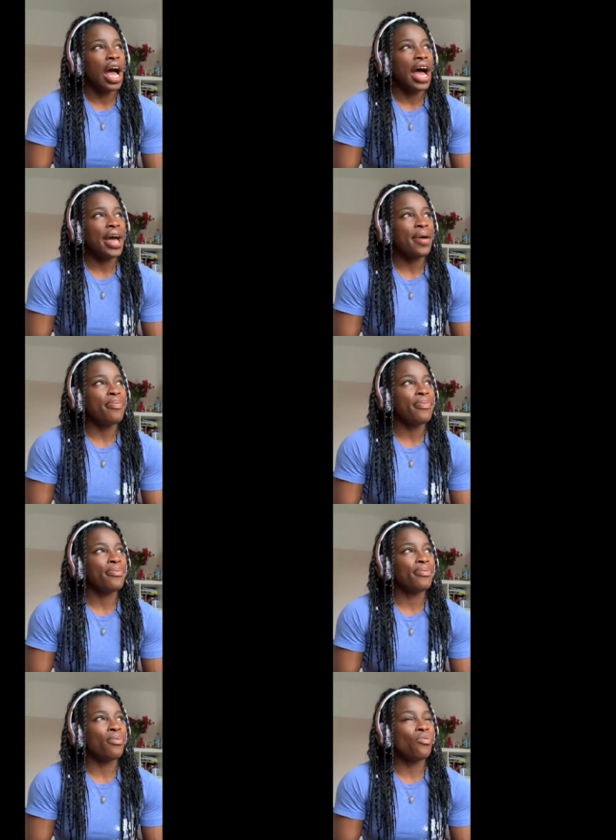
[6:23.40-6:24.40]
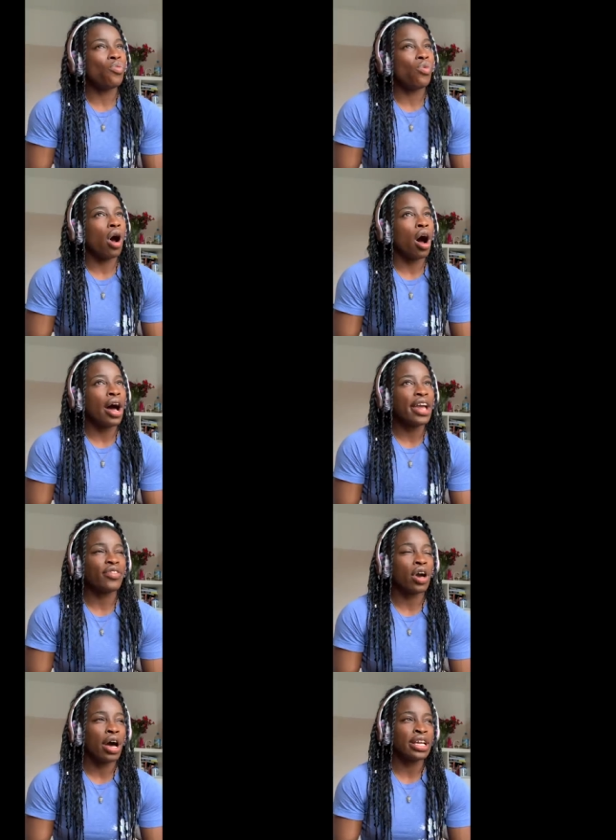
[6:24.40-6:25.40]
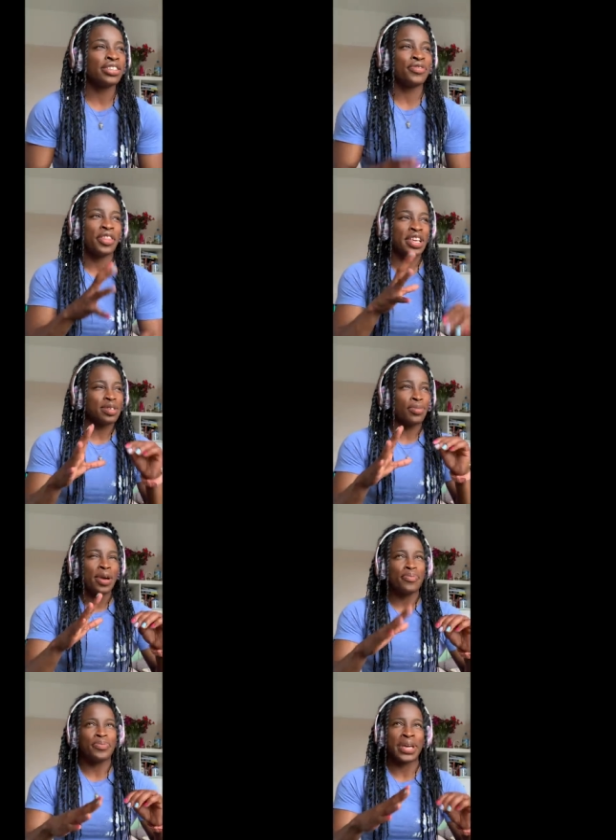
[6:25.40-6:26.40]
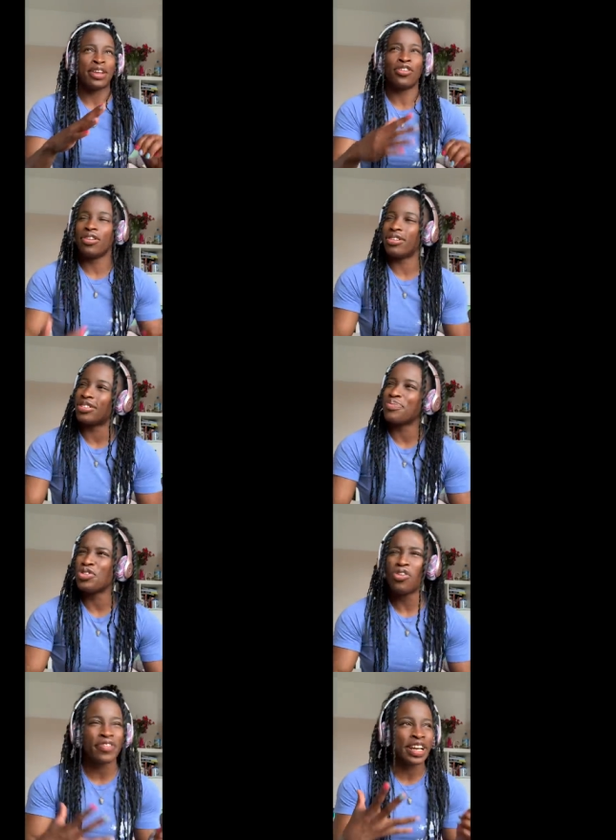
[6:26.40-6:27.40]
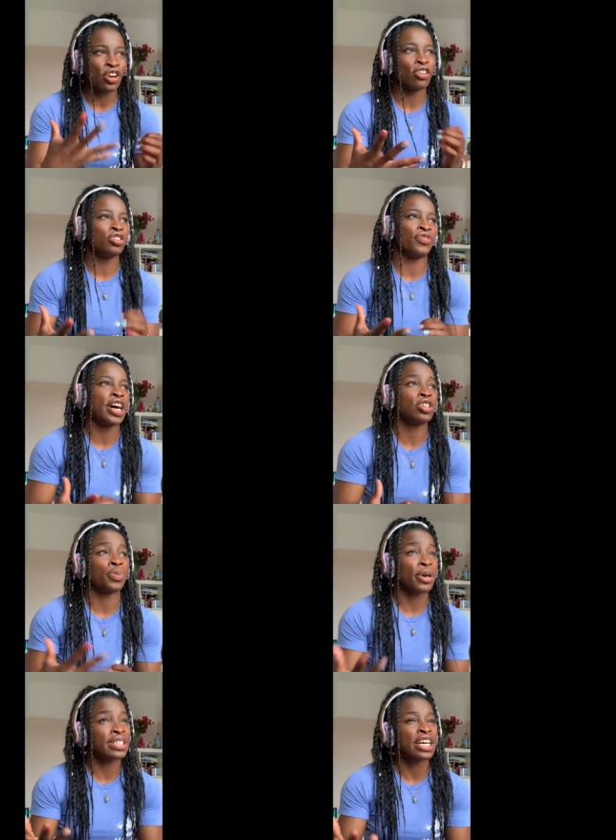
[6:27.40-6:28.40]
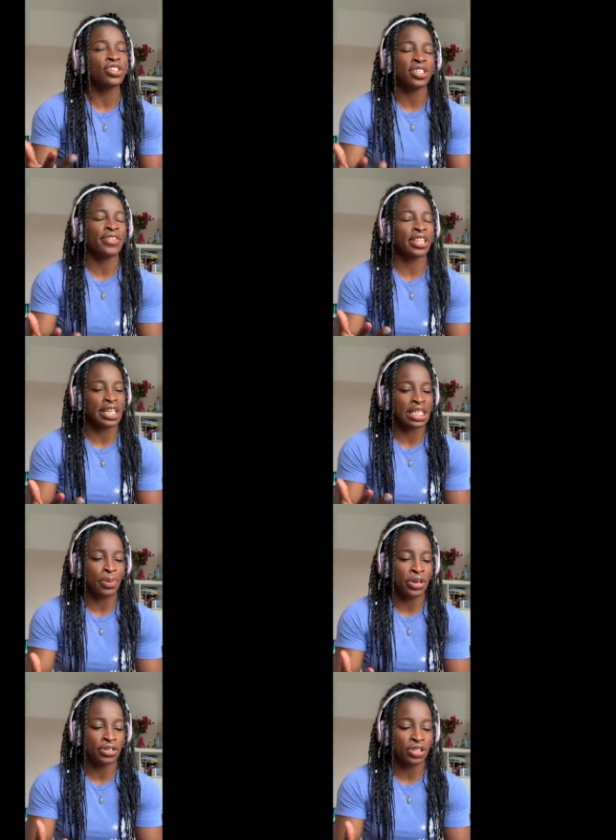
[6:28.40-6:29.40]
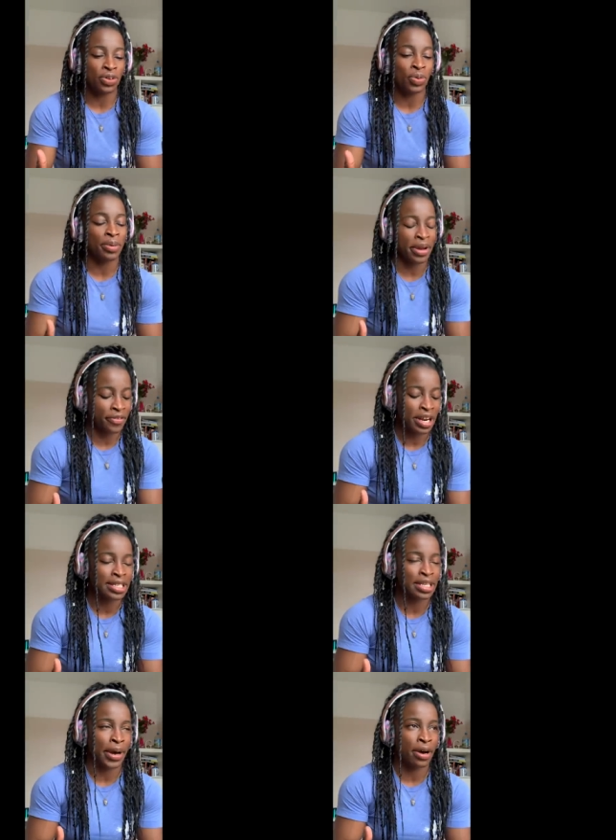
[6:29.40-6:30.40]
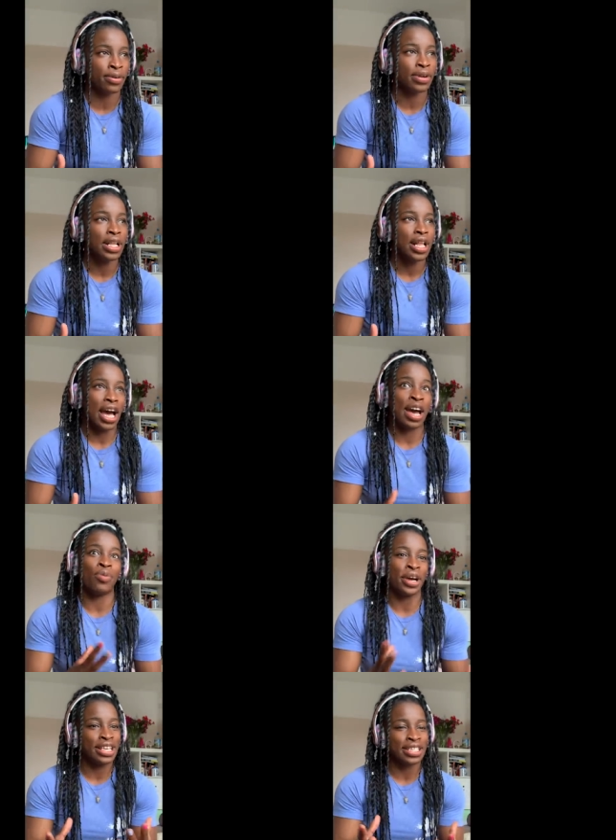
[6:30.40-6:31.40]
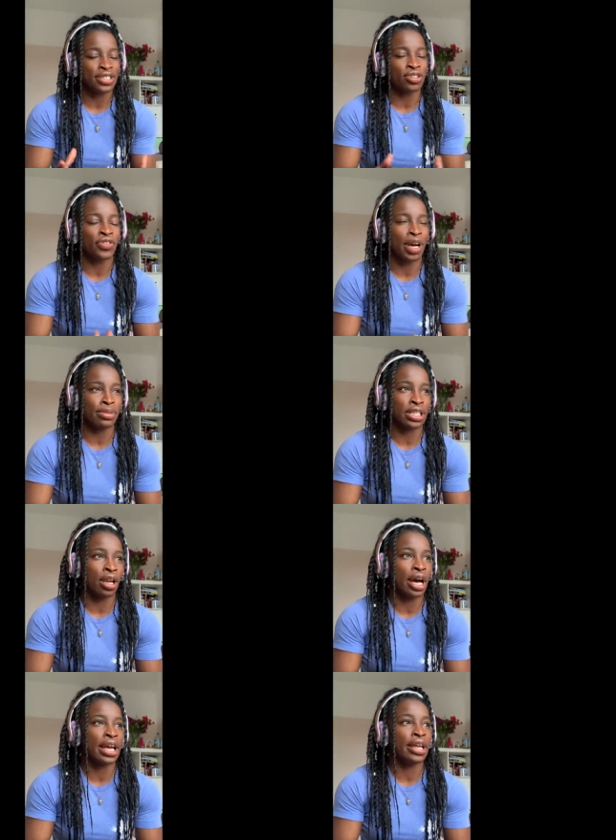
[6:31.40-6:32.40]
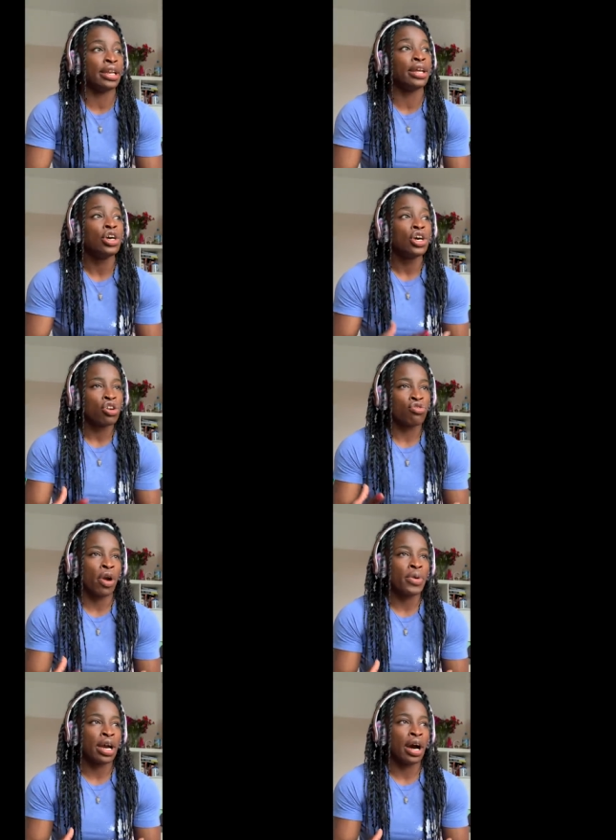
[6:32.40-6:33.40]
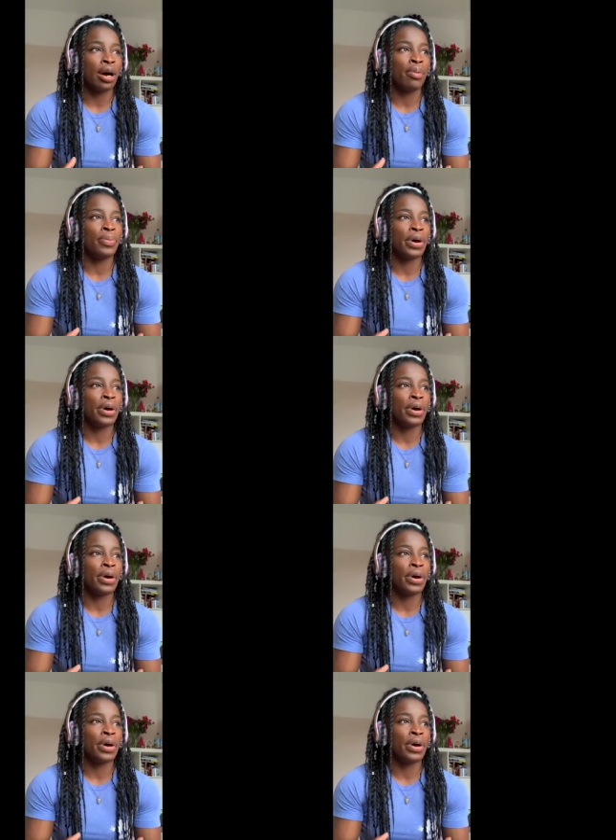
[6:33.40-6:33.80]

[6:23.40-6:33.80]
I've kind of, this might be not really controversial, but it was actually something that I spoke to one of my friends about when it did sort of come to light. And growing up,